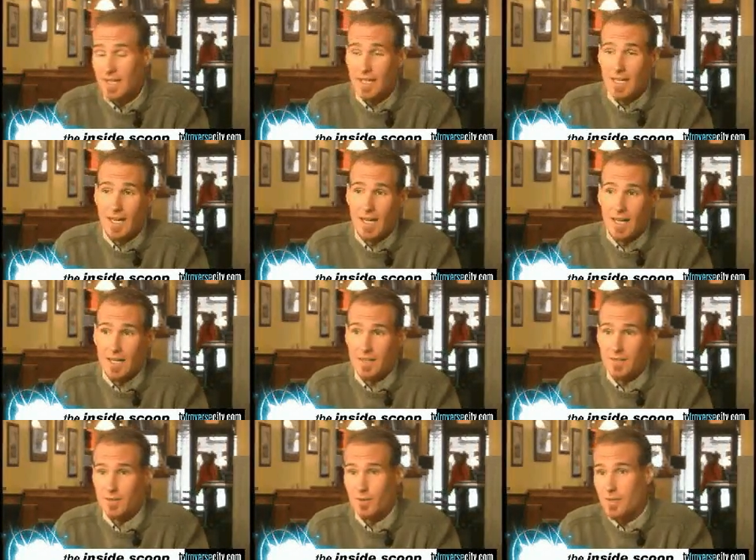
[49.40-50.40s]

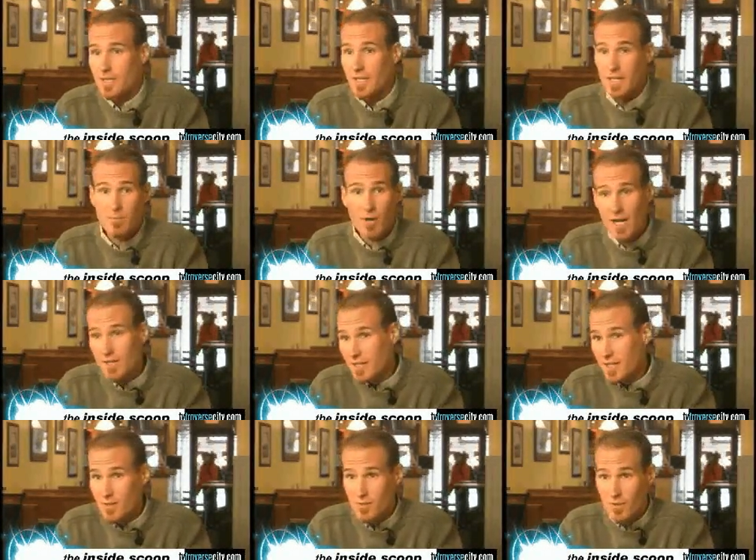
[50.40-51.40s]
There's always clean projects
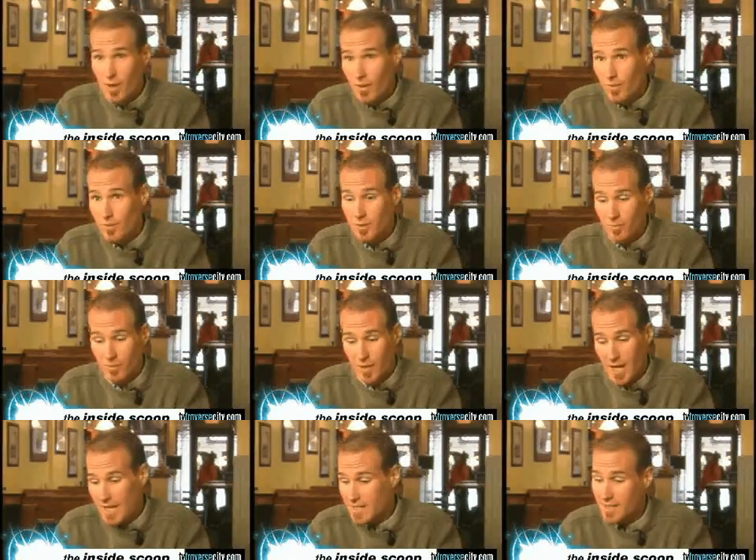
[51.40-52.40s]
as you go, so we're
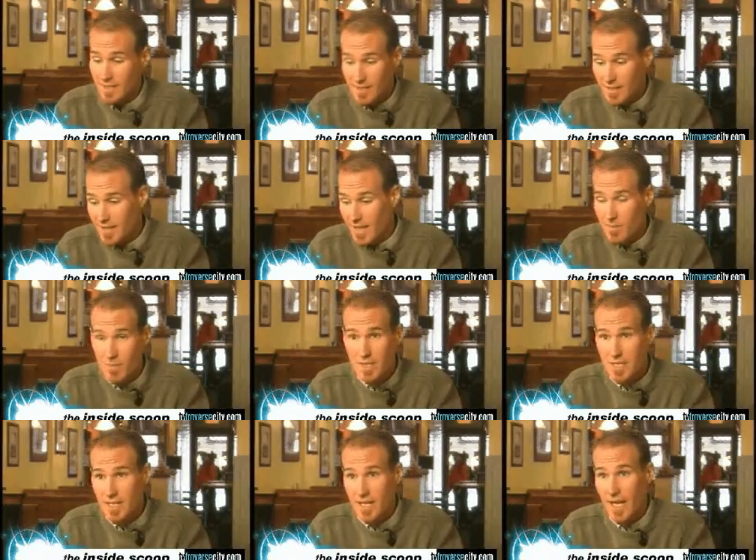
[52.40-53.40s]
constantly staying
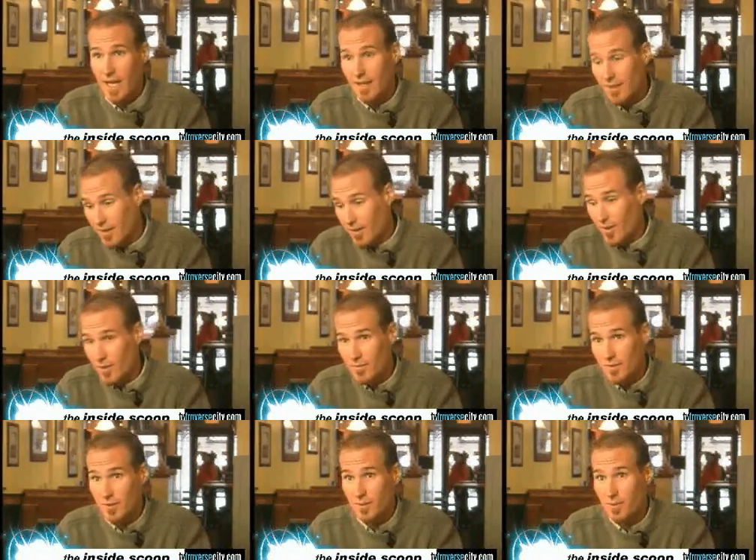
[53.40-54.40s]
busy and ahead of the curve
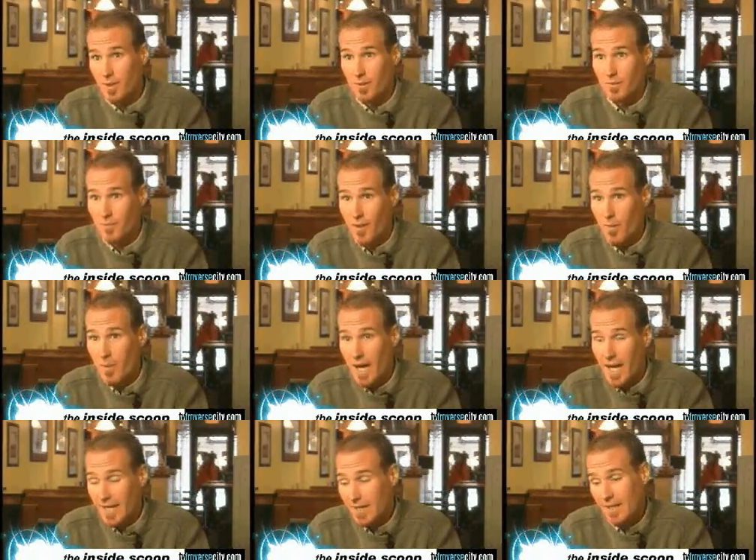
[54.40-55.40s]
so we don't fall
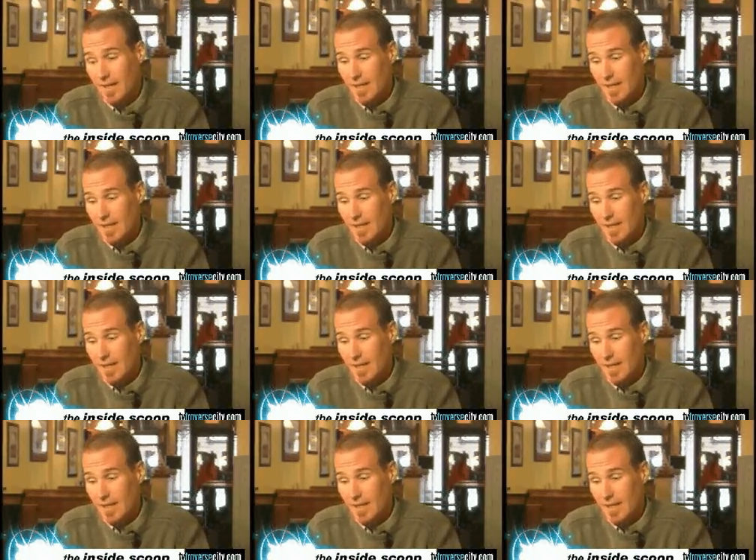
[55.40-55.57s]
behind.